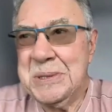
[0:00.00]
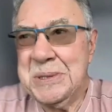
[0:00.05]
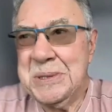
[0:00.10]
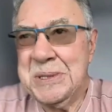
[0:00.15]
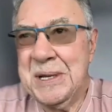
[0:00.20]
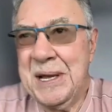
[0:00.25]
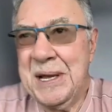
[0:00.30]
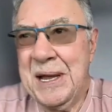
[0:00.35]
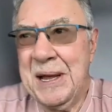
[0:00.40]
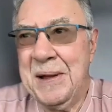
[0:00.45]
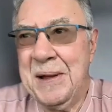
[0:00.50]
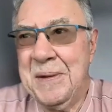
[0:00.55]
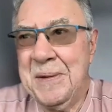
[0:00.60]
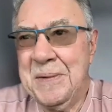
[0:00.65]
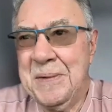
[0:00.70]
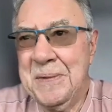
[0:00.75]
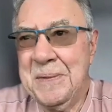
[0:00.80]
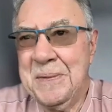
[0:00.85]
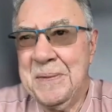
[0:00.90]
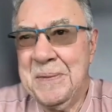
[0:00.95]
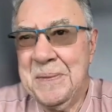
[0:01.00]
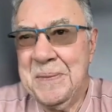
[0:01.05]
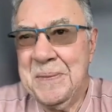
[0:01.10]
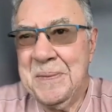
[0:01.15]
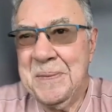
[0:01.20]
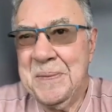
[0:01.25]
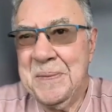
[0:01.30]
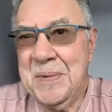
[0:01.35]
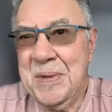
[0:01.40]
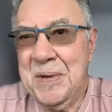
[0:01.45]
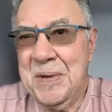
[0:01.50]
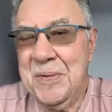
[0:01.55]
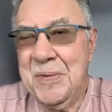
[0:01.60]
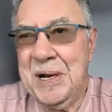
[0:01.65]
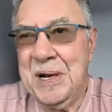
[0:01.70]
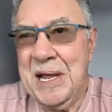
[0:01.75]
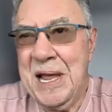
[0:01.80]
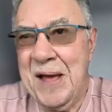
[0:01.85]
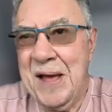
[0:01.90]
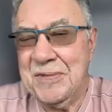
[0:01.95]
you
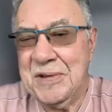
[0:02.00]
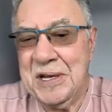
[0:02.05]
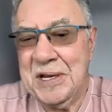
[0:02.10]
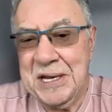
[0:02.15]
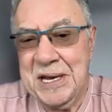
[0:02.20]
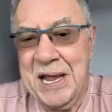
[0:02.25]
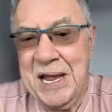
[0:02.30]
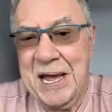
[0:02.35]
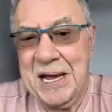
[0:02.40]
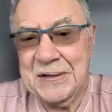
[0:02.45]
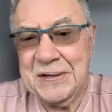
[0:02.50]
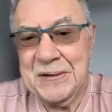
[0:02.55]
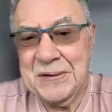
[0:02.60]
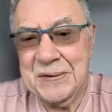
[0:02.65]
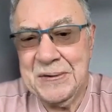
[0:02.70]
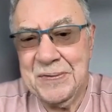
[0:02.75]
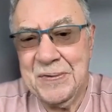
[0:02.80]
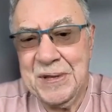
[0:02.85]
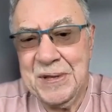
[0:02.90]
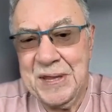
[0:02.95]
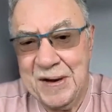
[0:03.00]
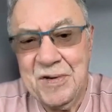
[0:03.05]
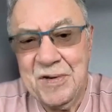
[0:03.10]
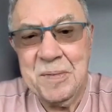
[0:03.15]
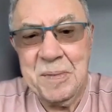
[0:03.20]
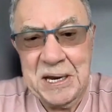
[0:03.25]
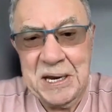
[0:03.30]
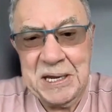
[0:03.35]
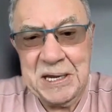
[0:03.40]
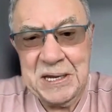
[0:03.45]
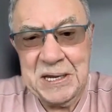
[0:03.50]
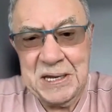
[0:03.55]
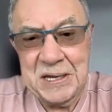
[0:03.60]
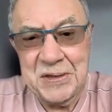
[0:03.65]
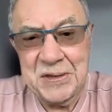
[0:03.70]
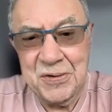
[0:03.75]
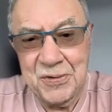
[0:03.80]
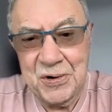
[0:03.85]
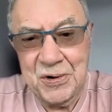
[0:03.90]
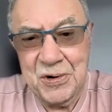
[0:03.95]
really have to connect with everybody in
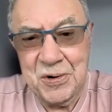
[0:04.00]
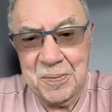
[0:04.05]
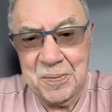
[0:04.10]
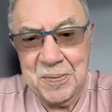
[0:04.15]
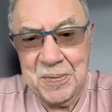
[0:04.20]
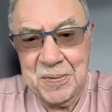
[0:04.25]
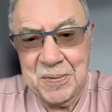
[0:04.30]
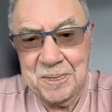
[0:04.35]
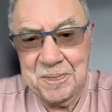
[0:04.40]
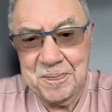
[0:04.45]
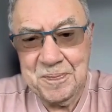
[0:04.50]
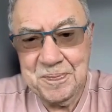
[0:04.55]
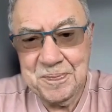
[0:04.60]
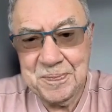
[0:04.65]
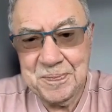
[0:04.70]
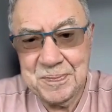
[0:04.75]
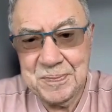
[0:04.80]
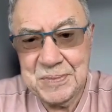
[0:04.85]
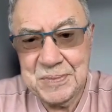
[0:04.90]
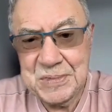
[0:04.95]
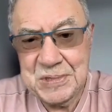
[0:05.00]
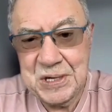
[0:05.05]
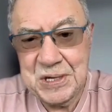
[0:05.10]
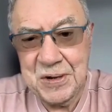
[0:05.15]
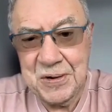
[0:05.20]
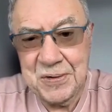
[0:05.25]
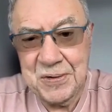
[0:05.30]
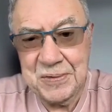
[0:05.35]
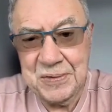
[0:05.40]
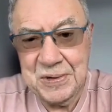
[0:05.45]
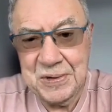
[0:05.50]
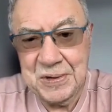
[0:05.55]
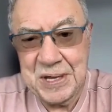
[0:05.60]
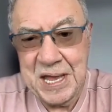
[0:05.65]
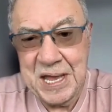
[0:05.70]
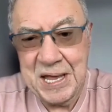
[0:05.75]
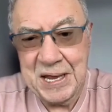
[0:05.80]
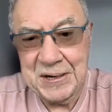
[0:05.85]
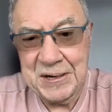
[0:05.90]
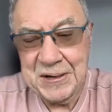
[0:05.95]
the room. So you
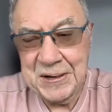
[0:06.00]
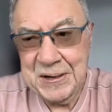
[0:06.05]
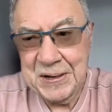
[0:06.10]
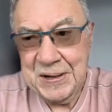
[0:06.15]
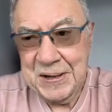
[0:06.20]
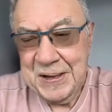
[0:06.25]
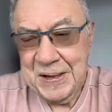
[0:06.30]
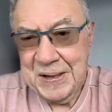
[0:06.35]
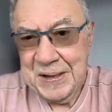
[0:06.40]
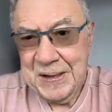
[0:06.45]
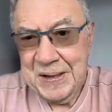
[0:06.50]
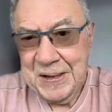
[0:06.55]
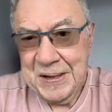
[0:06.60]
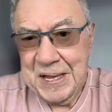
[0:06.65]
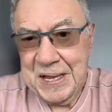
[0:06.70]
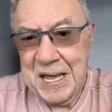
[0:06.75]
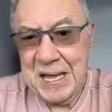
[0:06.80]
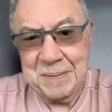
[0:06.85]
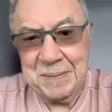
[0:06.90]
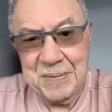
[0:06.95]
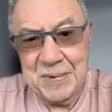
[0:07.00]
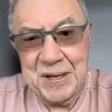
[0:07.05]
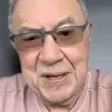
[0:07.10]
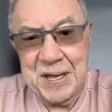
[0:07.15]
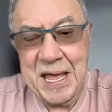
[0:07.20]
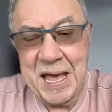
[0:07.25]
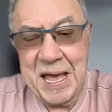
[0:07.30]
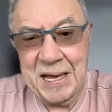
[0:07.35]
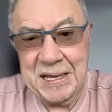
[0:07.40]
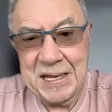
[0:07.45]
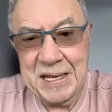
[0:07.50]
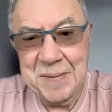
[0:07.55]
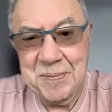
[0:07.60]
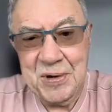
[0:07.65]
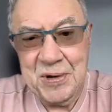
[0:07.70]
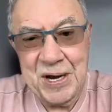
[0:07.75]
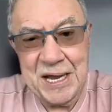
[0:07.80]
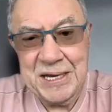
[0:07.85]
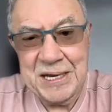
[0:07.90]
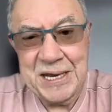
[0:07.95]
can't keep
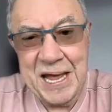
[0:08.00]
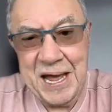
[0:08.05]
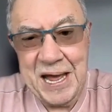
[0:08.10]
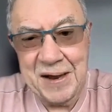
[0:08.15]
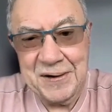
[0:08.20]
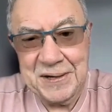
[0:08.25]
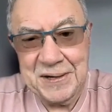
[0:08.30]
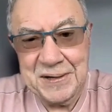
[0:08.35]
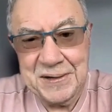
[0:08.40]
your head down.